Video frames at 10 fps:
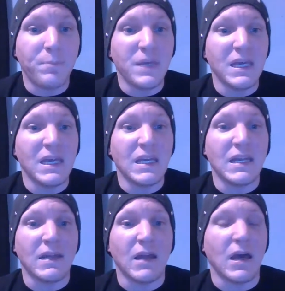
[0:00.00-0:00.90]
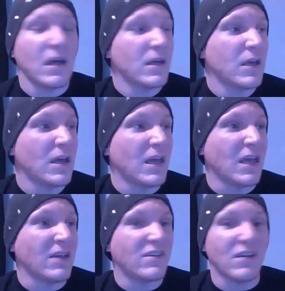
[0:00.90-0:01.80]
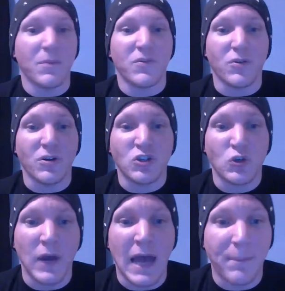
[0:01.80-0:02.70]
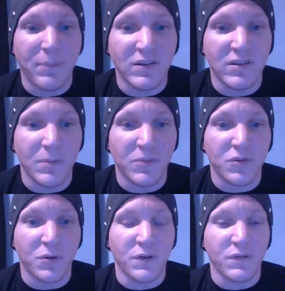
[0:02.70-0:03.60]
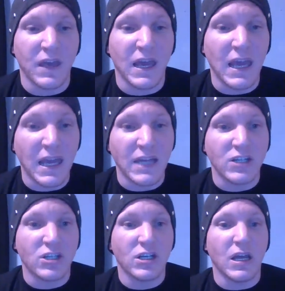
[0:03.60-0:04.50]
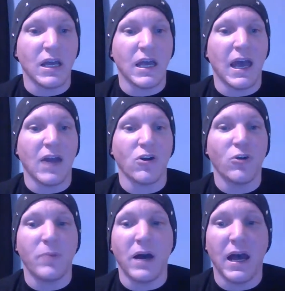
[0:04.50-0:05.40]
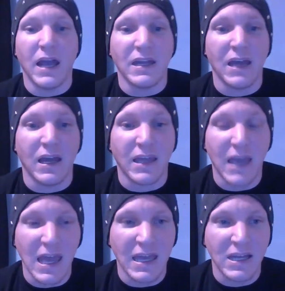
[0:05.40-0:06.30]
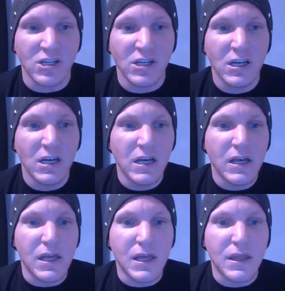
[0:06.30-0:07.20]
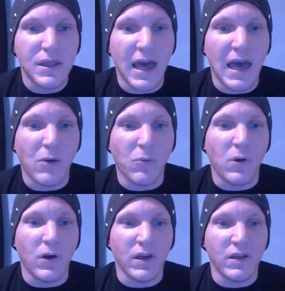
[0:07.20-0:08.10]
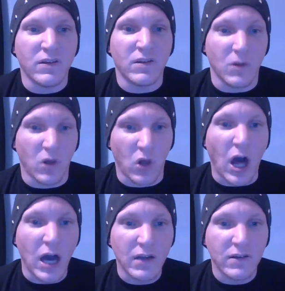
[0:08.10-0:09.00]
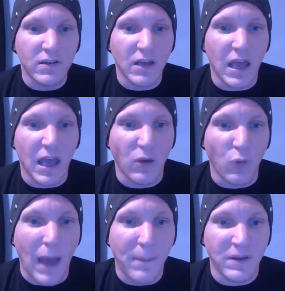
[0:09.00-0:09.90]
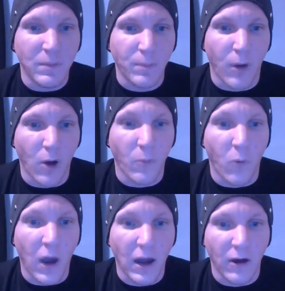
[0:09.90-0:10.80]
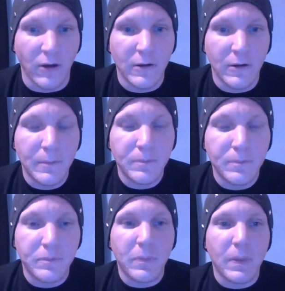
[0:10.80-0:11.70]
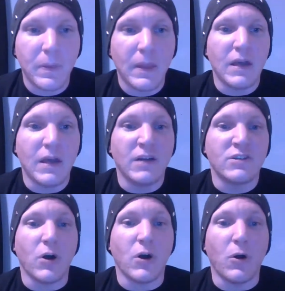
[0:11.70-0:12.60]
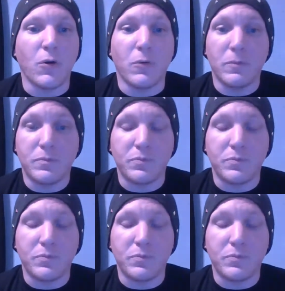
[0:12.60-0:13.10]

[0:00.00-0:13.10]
being in some sort of trap, in some sort of cage. It had her behind a cage that was locked and wrapped in barbed wire. So